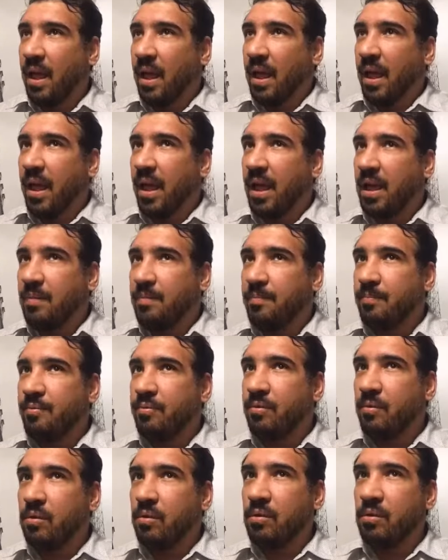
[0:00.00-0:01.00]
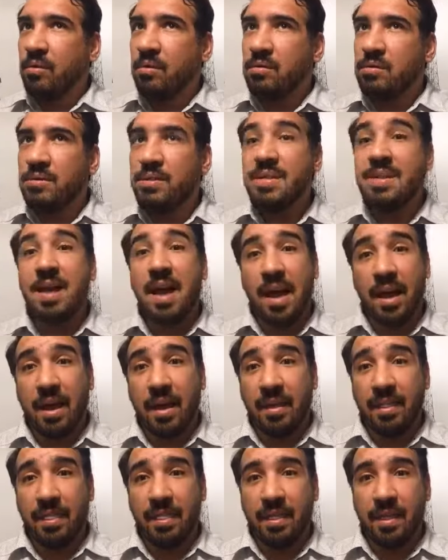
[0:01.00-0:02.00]
April
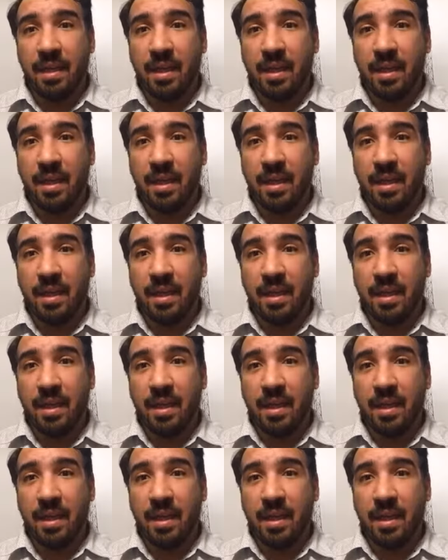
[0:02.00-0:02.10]
9th,